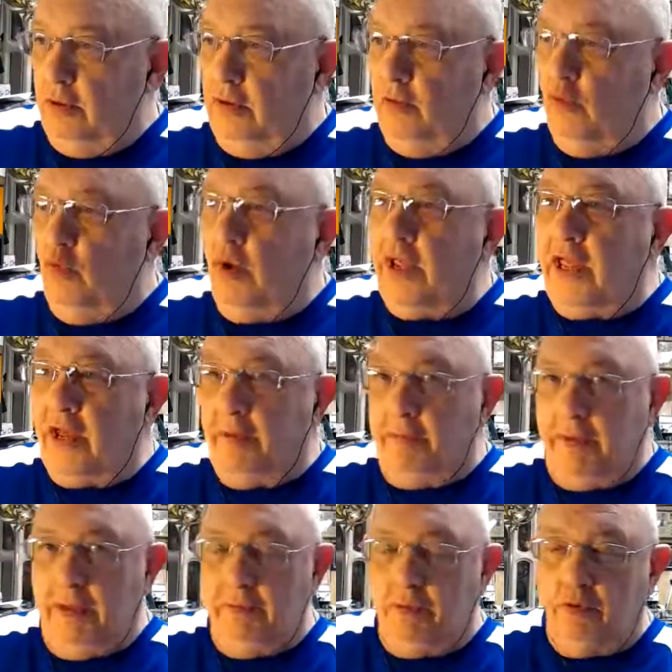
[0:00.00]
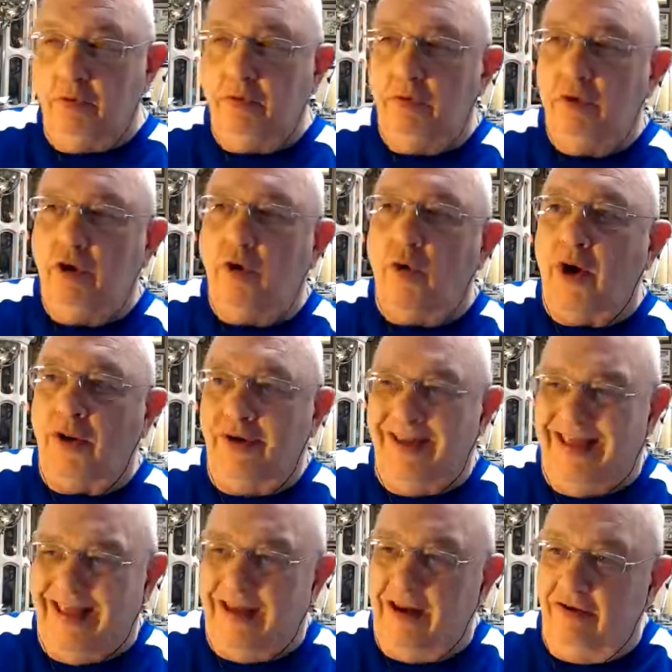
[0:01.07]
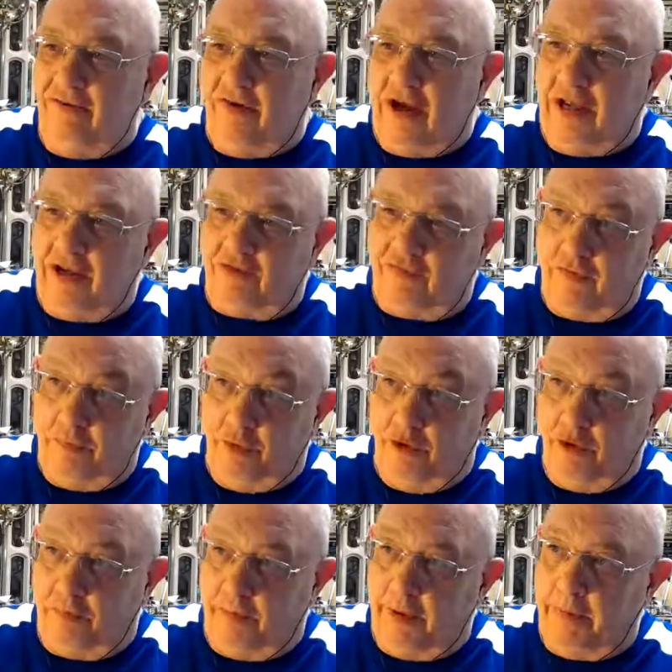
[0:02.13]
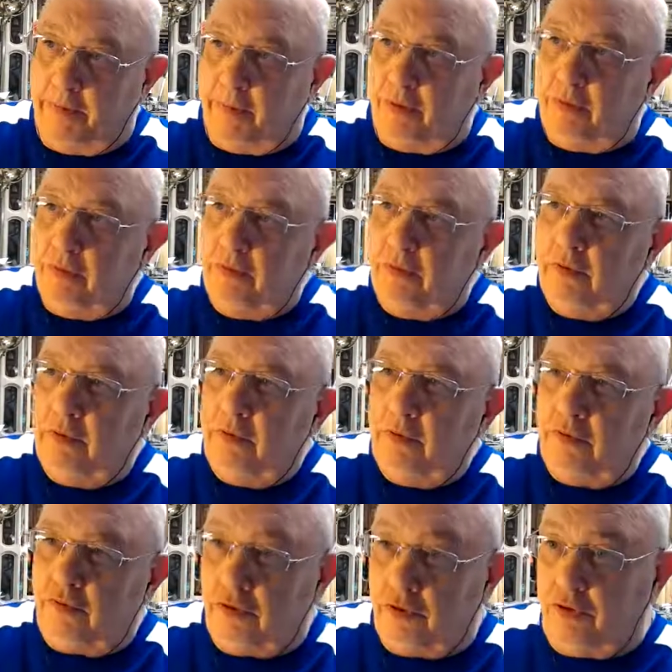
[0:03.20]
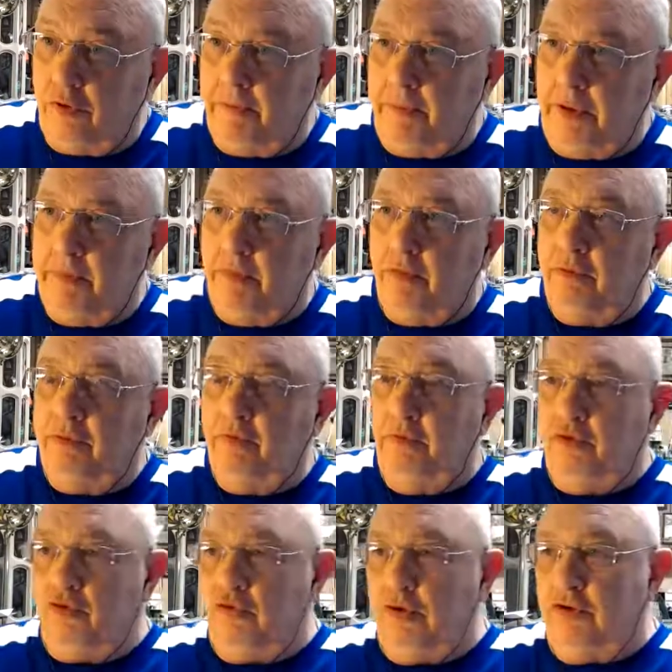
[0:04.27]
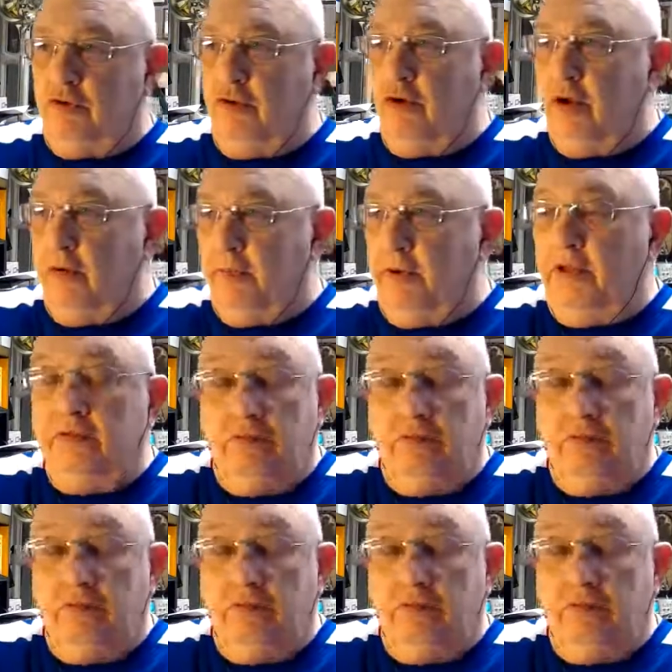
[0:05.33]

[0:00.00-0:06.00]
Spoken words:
Wake up, people. Go out and get advice from good people, trusted people with trusted companies.